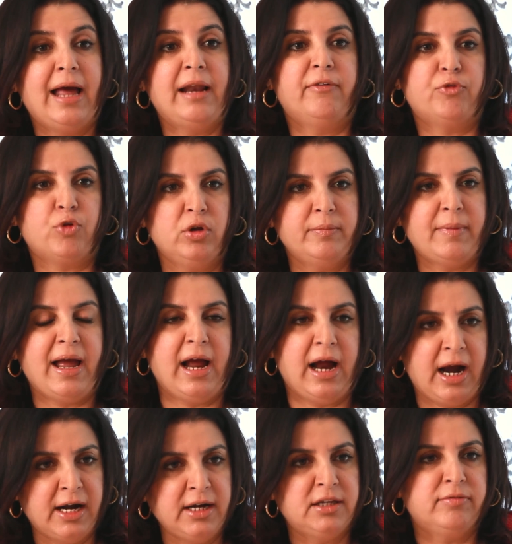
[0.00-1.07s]
And of course my
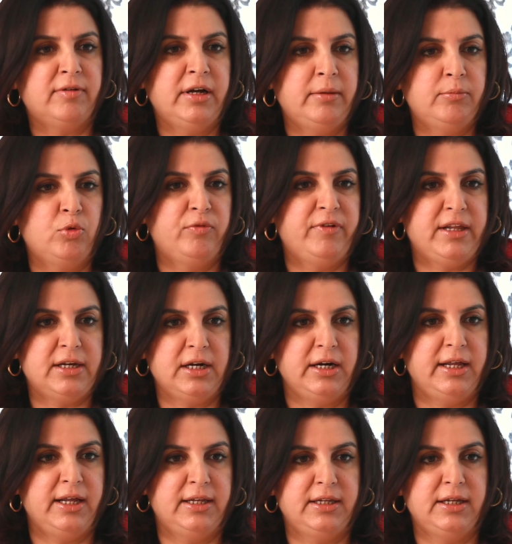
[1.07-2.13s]
aunts were in movies, na,
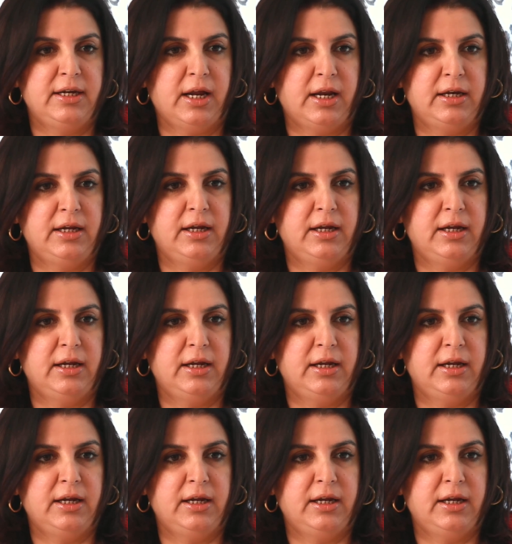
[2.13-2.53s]
Daisy Rani